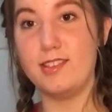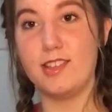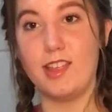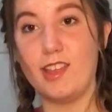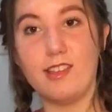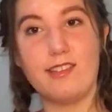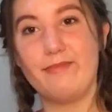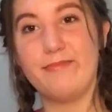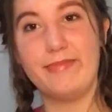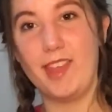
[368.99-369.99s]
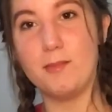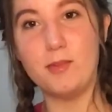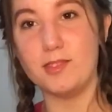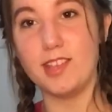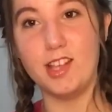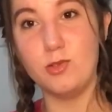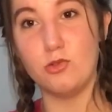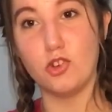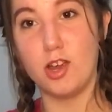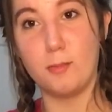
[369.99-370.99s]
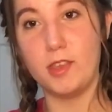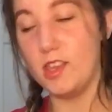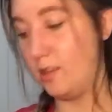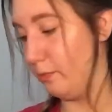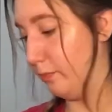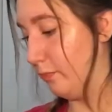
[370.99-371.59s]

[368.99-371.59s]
So like, I'm obsessed with drawing Mickey.